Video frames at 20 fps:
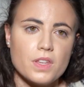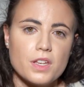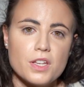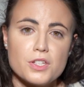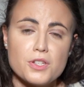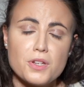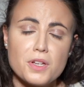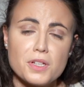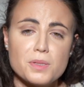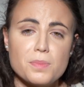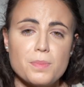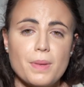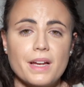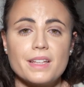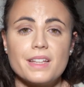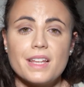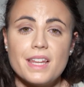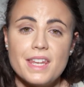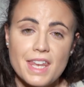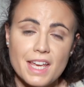So
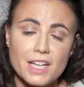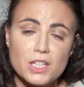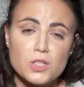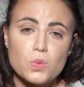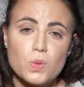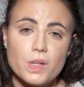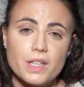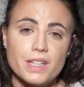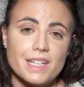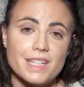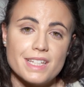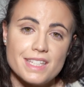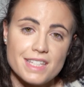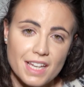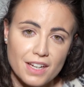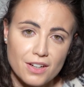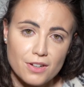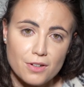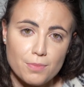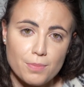expect next week the
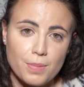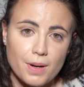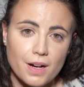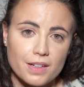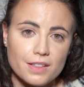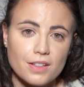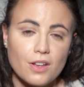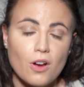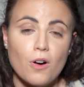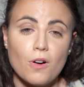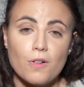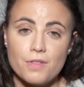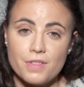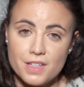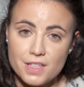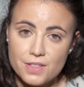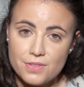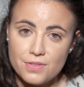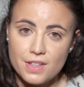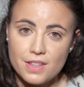second part of
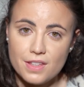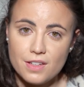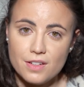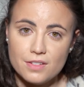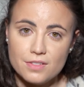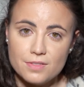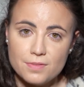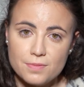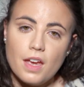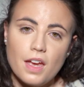this video,